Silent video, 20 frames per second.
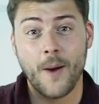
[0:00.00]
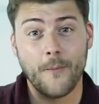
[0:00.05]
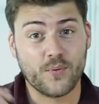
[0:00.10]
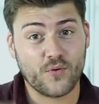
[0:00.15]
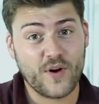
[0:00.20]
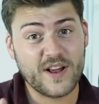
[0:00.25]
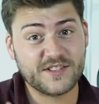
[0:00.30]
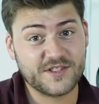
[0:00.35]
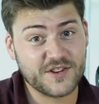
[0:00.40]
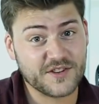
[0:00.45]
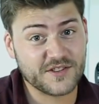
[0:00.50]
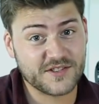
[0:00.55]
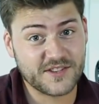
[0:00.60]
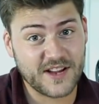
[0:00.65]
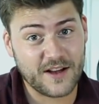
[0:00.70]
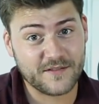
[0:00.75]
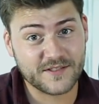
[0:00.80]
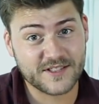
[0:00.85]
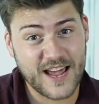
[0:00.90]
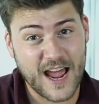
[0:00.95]
Brace
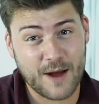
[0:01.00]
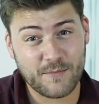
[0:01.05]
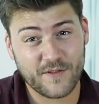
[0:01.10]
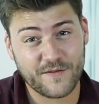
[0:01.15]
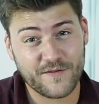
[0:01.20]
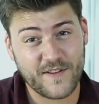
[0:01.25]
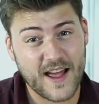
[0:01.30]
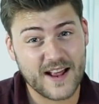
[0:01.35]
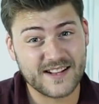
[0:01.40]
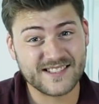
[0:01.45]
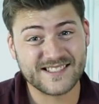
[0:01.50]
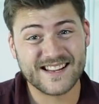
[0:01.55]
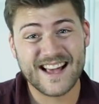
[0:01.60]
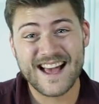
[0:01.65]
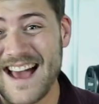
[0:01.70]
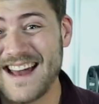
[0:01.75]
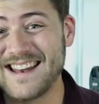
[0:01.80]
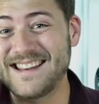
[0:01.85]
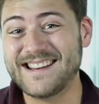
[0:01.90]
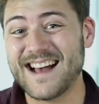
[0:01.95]
yourselves, camera fans.
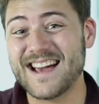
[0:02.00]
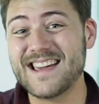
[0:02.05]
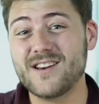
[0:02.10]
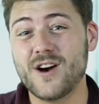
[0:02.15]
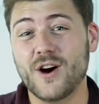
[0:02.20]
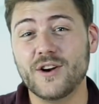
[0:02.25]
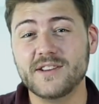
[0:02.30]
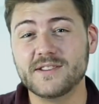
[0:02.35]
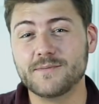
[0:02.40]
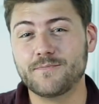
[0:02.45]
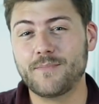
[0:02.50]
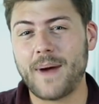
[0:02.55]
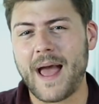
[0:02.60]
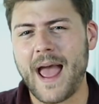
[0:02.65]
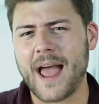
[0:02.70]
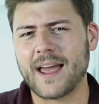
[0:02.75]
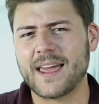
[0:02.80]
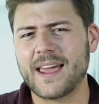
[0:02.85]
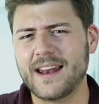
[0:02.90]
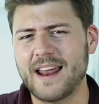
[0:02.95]
Nikon is
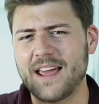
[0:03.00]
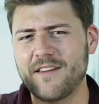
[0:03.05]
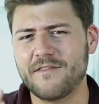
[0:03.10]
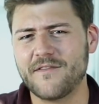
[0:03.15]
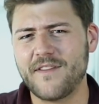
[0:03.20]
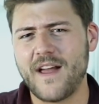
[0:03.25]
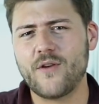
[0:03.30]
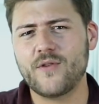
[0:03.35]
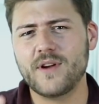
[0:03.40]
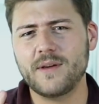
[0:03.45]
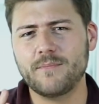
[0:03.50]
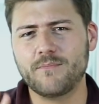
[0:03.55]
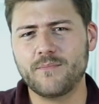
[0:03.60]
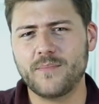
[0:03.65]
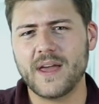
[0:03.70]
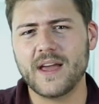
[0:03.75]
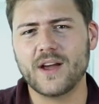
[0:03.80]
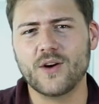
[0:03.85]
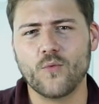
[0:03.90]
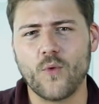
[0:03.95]
back in a very
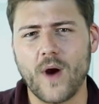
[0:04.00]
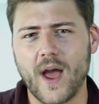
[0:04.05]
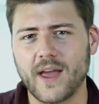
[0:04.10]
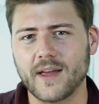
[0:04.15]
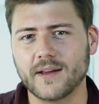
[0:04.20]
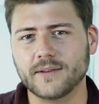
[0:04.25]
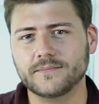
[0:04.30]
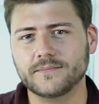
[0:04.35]
big way.